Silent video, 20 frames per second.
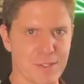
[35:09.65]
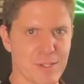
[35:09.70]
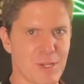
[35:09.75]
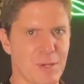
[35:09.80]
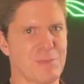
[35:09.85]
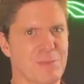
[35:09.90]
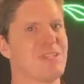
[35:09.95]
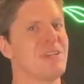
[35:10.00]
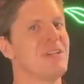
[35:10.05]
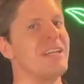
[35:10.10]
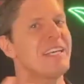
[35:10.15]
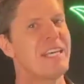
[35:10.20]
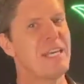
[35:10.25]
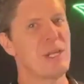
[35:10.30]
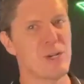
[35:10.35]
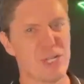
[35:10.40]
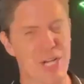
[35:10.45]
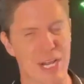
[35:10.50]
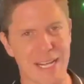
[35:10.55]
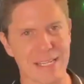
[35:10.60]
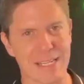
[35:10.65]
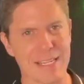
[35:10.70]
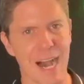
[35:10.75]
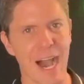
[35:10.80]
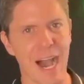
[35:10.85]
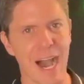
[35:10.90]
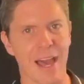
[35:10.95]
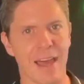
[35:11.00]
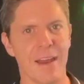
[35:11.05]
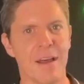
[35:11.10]
So I'm still on a ketogenic
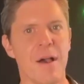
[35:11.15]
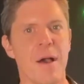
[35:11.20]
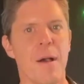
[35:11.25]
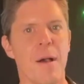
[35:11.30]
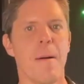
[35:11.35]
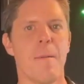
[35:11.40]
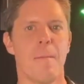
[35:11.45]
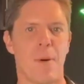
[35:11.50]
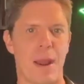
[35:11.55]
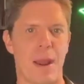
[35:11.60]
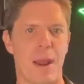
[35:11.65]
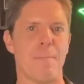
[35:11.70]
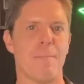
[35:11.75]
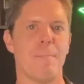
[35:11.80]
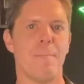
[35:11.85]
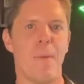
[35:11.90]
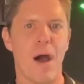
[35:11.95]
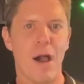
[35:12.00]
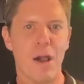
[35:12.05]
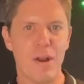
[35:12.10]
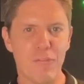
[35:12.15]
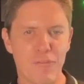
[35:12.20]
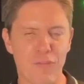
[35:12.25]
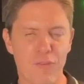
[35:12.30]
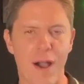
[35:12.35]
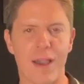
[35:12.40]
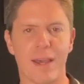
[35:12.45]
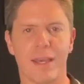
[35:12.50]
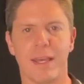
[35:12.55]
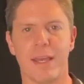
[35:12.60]
diet, but I'm
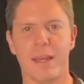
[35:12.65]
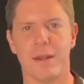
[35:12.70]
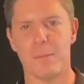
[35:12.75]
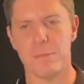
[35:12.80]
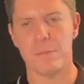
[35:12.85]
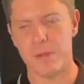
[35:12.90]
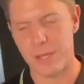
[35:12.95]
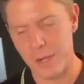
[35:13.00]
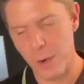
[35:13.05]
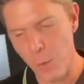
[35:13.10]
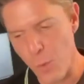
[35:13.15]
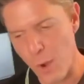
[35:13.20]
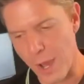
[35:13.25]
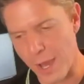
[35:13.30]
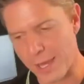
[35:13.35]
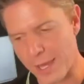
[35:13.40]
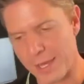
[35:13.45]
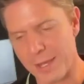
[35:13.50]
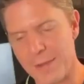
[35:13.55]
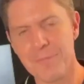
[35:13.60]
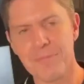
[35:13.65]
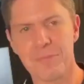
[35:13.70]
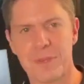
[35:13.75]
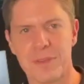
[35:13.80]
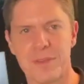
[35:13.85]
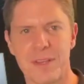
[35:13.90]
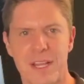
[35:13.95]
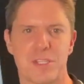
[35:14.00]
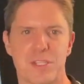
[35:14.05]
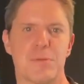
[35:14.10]
modifying it in a way
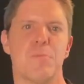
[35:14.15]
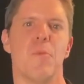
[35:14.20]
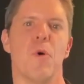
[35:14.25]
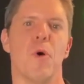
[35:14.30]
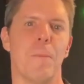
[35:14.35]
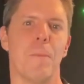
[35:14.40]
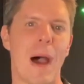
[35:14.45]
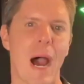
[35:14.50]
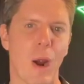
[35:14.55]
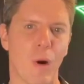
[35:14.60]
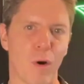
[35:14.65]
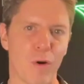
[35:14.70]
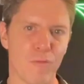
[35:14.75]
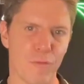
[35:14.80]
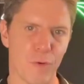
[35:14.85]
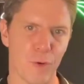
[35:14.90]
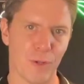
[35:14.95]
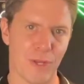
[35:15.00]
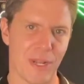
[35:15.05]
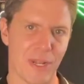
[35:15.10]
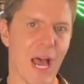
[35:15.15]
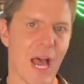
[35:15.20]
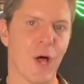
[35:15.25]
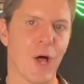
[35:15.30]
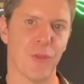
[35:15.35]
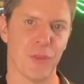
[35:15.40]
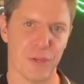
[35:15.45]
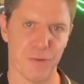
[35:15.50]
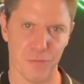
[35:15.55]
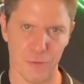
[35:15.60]
that's more powerful and
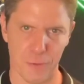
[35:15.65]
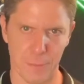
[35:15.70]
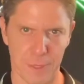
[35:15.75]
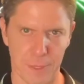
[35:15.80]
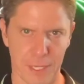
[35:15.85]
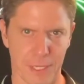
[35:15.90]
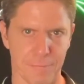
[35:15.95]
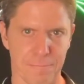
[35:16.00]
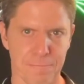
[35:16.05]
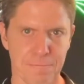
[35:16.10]
healthy for me.